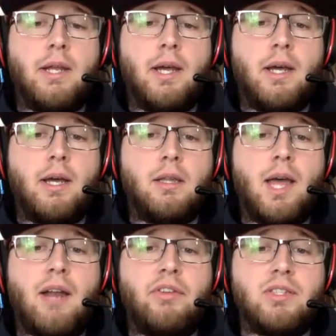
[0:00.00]
a
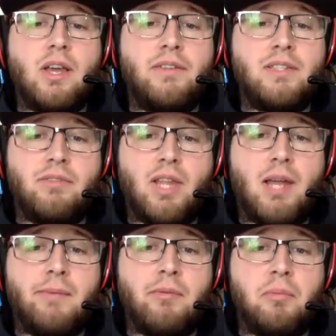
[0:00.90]
lot of his offensive
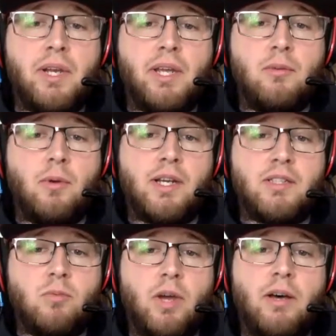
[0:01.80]
linemen were putting in the work
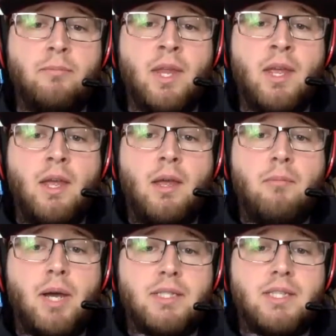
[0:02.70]
as well.
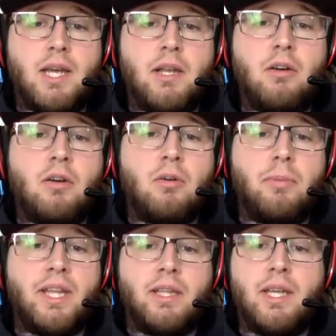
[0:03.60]
But no, Cole
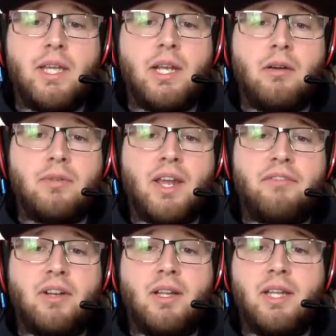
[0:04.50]
Bentley,
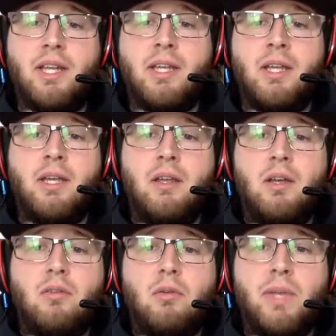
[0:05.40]
definitely
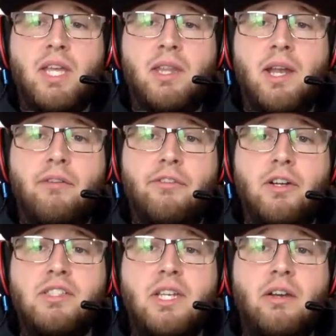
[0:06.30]
will be in there for
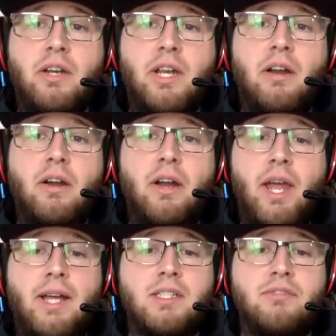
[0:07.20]
his senior year, and
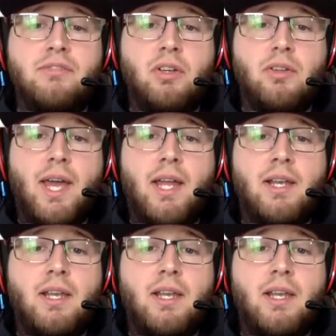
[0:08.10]
I just feel that